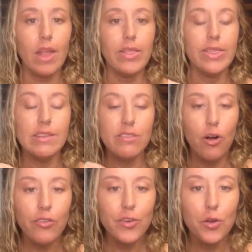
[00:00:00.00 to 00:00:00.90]
this
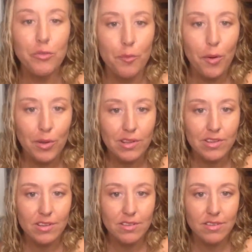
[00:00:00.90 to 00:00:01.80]
also goes for
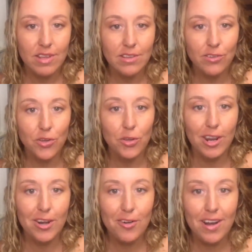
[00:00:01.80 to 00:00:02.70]
bonuses. And so you
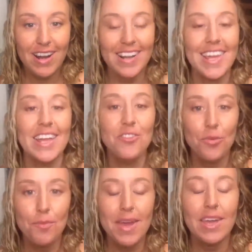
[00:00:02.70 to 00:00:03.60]
literally get to
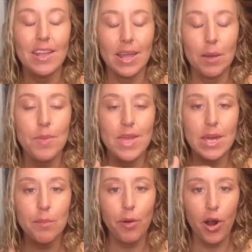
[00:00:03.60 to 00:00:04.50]
make, like being
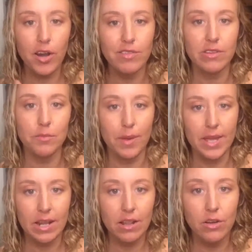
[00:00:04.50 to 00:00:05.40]
a part of this
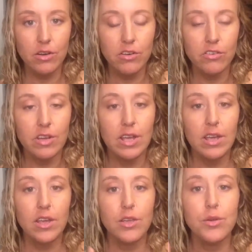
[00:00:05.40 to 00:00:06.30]
beta launch,
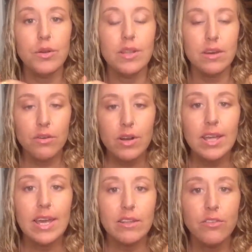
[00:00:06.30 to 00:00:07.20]
you literally
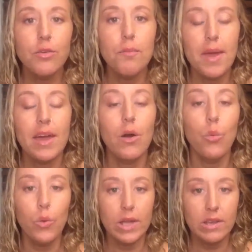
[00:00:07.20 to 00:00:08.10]
get to make a
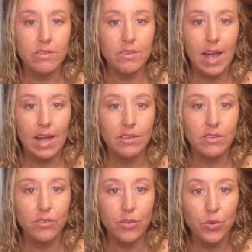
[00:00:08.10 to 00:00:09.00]
wish as
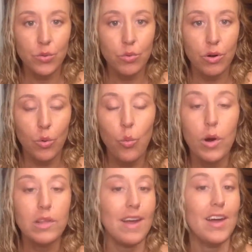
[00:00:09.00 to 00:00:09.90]
to
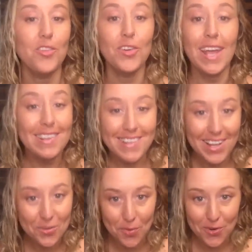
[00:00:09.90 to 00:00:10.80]
what other guest
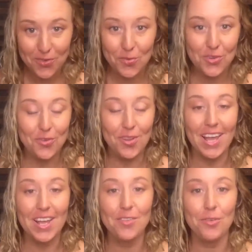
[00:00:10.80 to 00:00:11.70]
experts would you
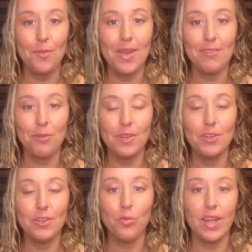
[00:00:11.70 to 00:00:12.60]
like for me to
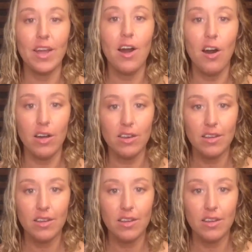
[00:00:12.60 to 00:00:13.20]
bring on